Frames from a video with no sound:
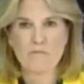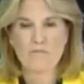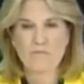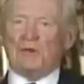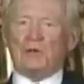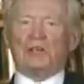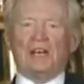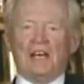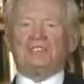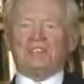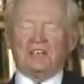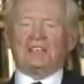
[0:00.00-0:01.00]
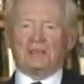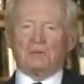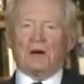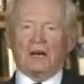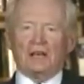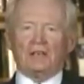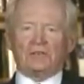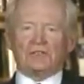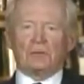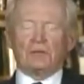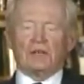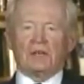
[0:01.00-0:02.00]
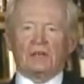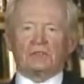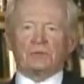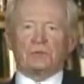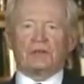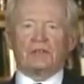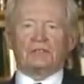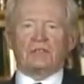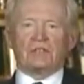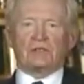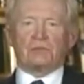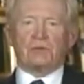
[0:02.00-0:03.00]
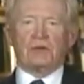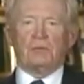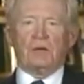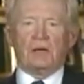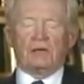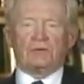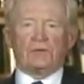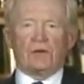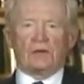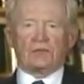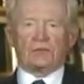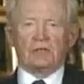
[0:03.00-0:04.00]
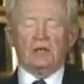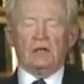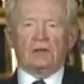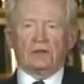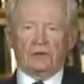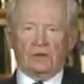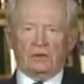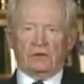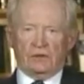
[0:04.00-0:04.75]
I really hate to get in the mind of somebody else, but it's pretty manifest that